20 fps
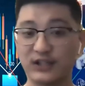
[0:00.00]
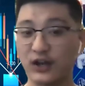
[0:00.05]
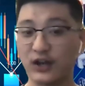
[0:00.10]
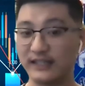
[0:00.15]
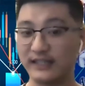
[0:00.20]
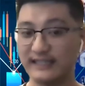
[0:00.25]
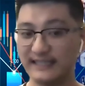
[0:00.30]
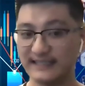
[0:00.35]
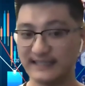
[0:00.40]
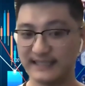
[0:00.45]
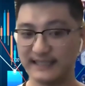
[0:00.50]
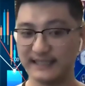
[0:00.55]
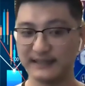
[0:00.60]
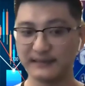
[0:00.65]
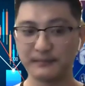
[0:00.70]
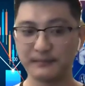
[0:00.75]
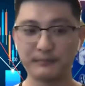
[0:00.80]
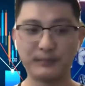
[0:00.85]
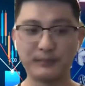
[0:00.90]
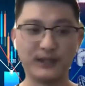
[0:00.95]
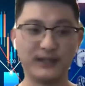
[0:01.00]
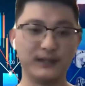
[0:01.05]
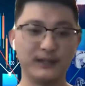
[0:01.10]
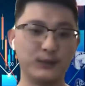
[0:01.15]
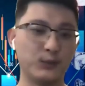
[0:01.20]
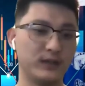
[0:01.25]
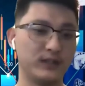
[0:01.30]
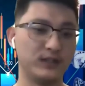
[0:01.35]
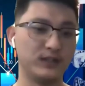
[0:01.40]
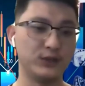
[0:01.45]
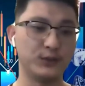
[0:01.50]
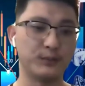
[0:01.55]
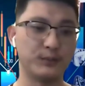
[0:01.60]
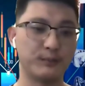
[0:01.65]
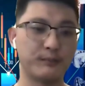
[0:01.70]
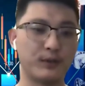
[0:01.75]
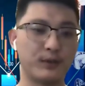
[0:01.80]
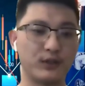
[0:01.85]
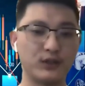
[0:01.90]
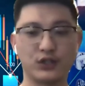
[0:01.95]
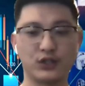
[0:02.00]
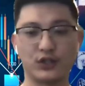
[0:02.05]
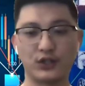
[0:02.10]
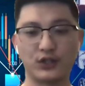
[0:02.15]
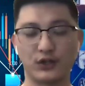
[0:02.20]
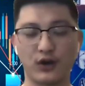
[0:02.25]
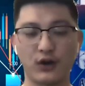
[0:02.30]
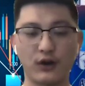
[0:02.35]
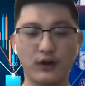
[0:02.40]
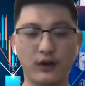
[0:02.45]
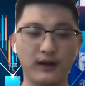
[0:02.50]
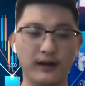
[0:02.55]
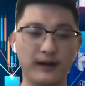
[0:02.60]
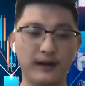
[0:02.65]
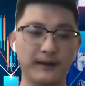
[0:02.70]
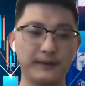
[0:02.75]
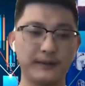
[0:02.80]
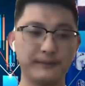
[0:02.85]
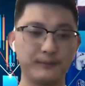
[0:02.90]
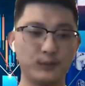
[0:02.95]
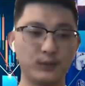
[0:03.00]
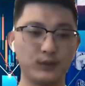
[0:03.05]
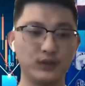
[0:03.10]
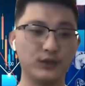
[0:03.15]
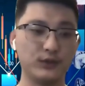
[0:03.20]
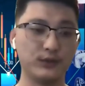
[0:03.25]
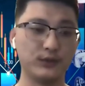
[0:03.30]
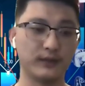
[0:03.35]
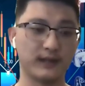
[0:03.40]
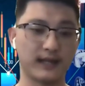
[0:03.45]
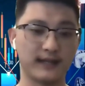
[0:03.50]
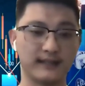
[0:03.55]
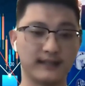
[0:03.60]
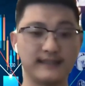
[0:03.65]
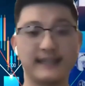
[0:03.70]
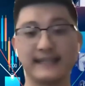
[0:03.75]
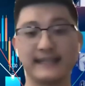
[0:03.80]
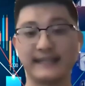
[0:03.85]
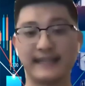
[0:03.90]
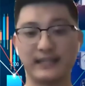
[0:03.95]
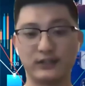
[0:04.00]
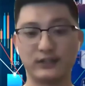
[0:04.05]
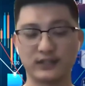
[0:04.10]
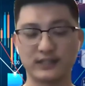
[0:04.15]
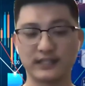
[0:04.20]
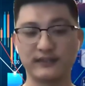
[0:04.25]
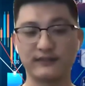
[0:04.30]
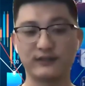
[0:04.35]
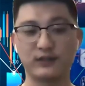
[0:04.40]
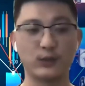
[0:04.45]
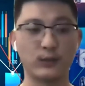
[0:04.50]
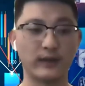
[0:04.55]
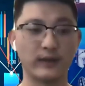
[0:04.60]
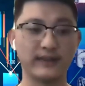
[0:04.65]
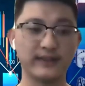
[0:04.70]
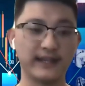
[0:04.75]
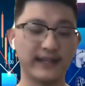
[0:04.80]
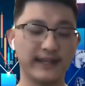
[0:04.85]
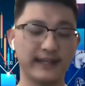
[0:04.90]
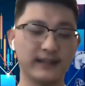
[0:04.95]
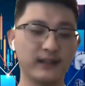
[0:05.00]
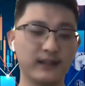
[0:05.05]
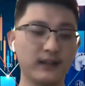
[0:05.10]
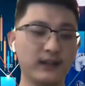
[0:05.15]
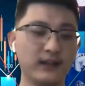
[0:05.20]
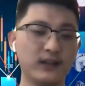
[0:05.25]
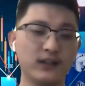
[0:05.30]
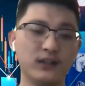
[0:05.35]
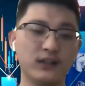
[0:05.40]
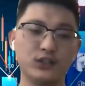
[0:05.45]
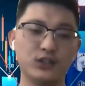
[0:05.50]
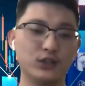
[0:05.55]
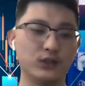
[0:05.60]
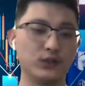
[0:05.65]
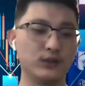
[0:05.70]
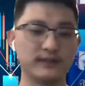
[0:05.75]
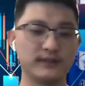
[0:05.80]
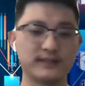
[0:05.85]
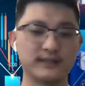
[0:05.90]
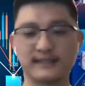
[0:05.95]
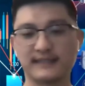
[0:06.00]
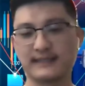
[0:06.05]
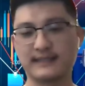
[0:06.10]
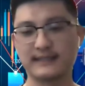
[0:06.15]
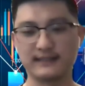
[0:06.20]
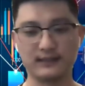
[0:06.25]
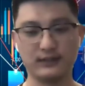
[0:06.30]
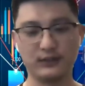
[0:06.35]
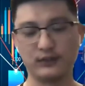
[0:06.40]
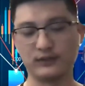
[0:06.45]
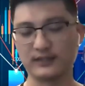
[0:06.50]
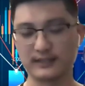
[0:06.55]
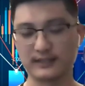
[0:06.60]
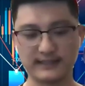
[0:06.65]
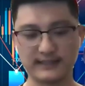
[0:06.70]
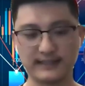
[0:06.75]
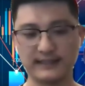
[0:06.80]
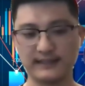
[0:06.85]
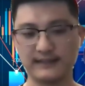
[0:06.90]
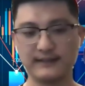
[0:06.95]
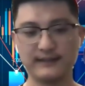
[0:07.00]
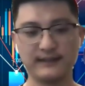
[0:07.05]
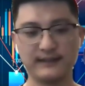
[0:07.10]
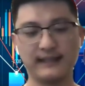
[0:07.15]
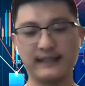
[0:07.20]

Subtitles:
not easy, but when you put when you kind of dedicate yourself to one thing, you'll succeed.